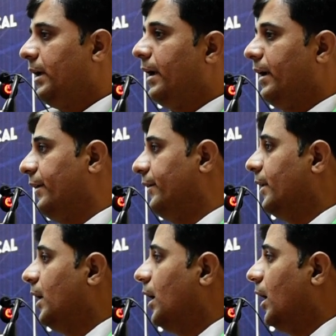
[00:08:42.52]
and
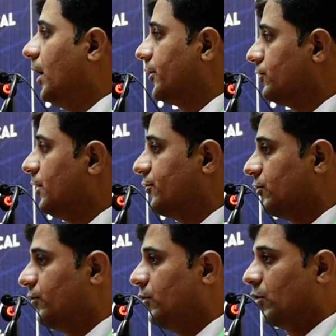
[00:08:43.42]
so on and
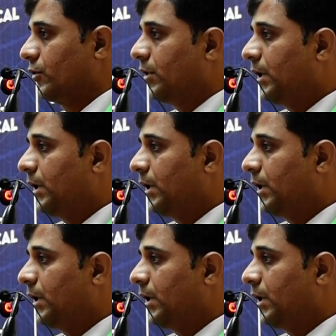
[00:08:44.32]
so forth.